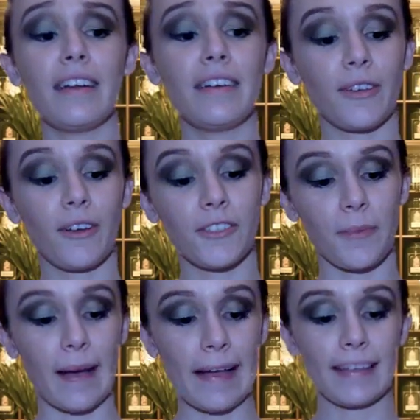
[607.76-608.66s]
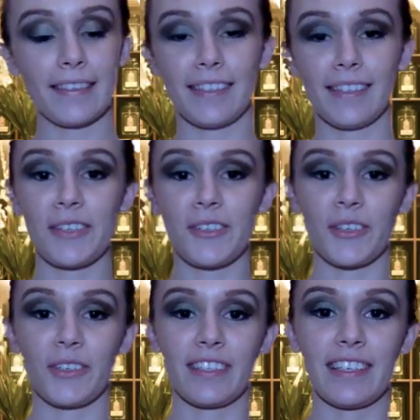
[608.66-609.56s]
It is also by
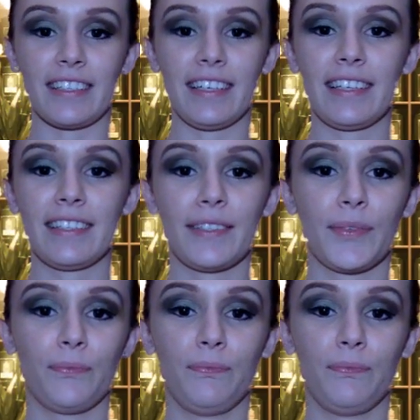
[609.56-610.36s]
Celestial Seasonings.